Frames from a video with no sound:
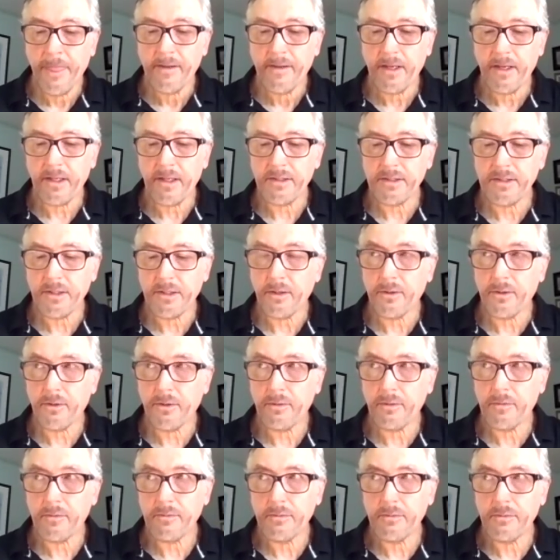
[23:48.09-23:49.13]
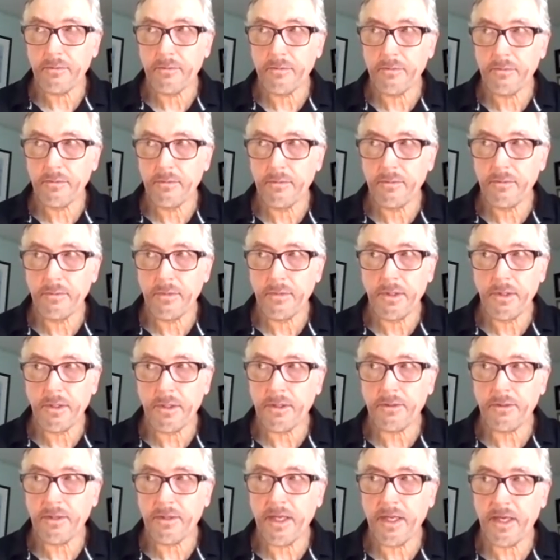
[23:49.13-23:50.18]
And so you
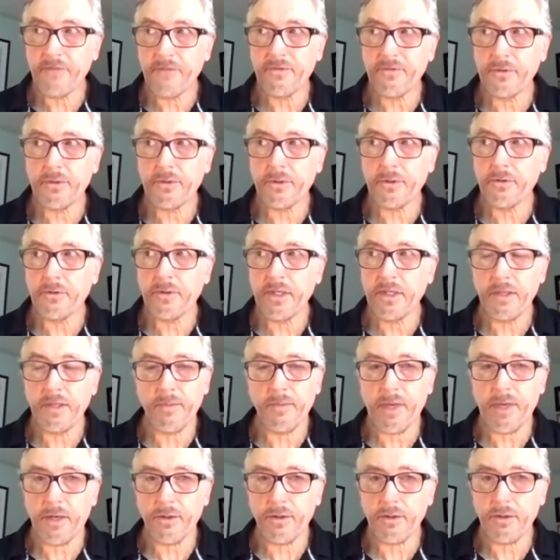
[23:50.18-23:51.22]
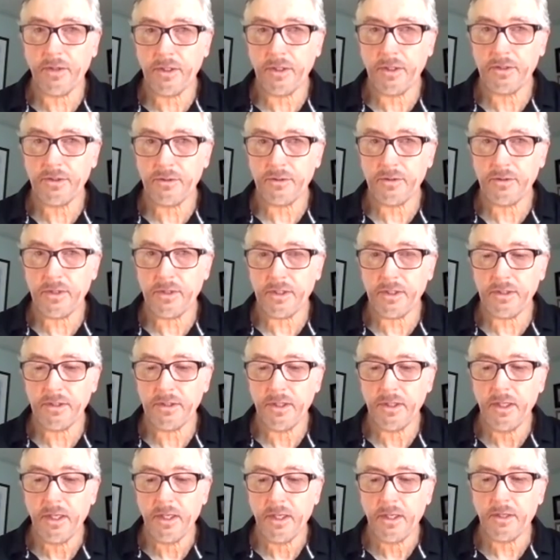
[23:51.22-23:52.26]
don't have to agree about your histories
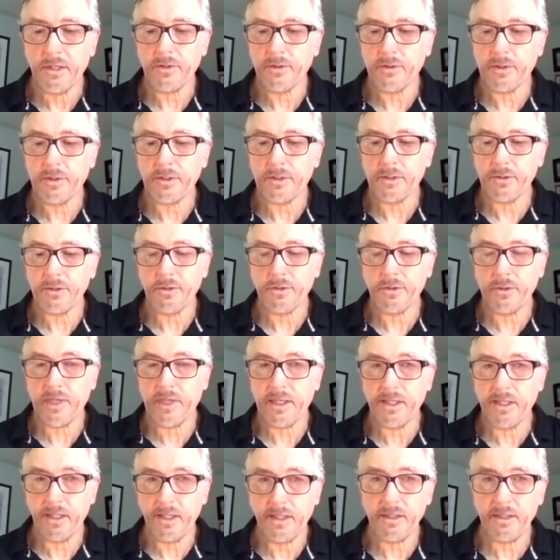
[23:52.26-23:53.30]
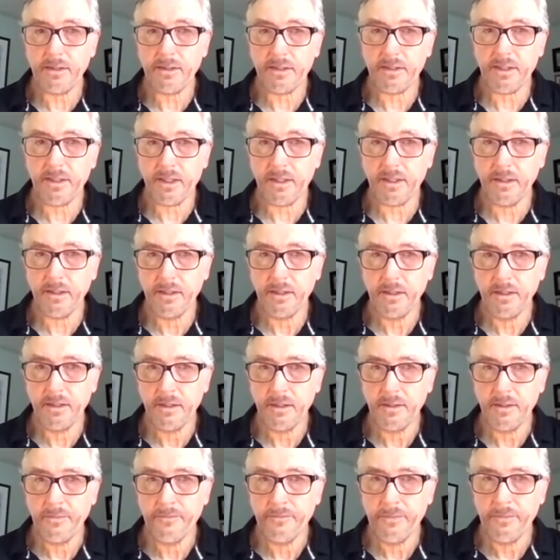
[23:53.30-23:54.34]
in order to create healing.
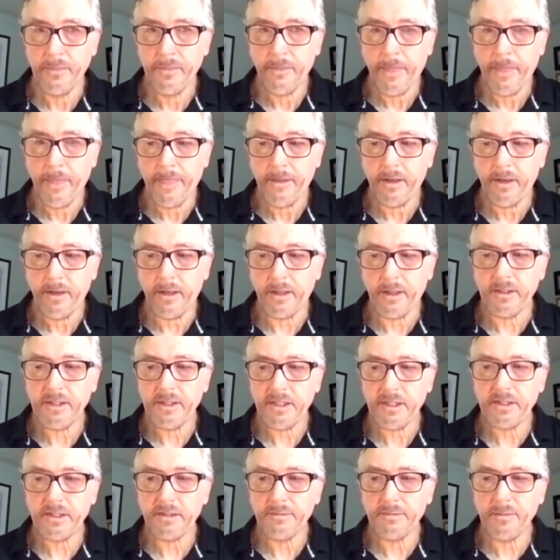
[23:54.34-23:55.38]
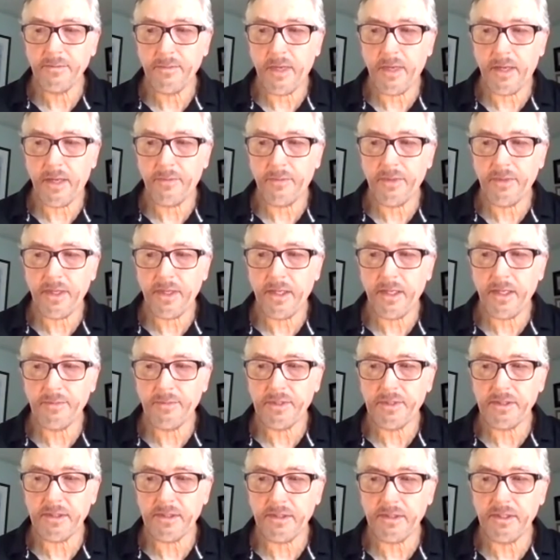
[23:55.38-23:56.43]
Just being
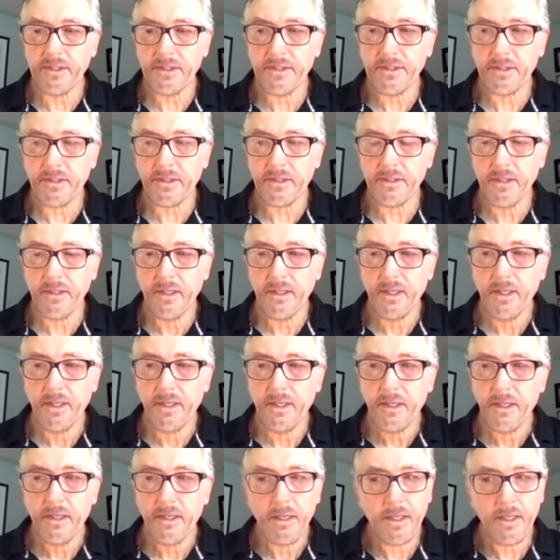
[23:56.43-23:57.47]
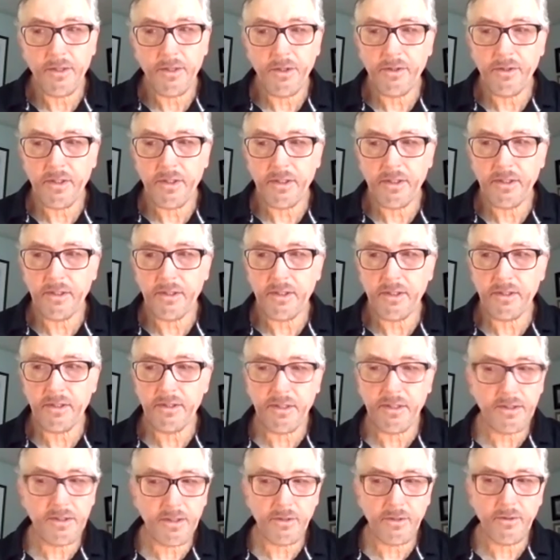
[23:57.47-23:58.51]
able to listen, and you can
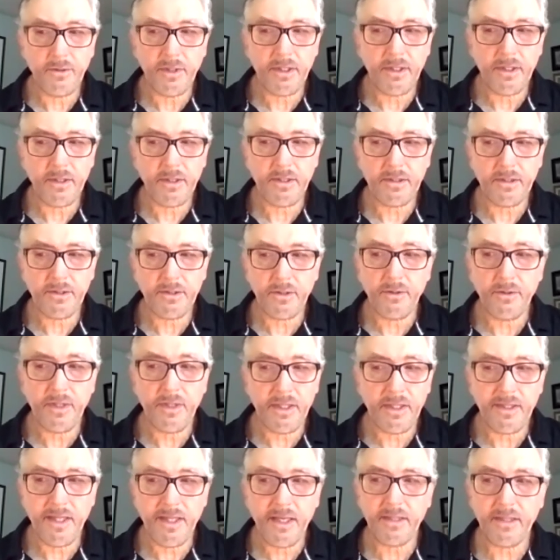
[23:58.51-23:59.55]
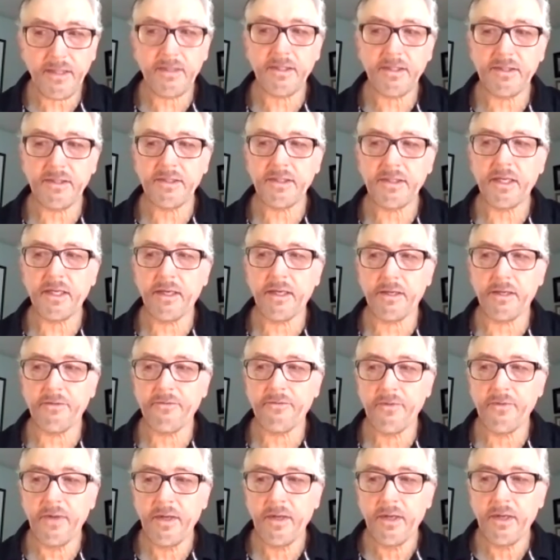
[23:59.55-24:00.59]
disagree to disagree, and that in itself
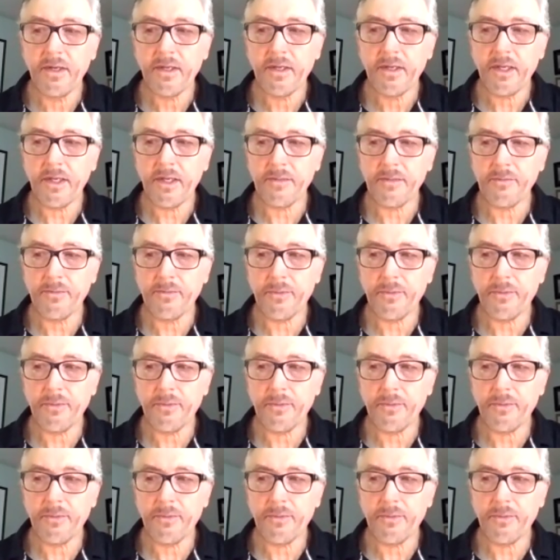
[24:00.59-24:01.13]
can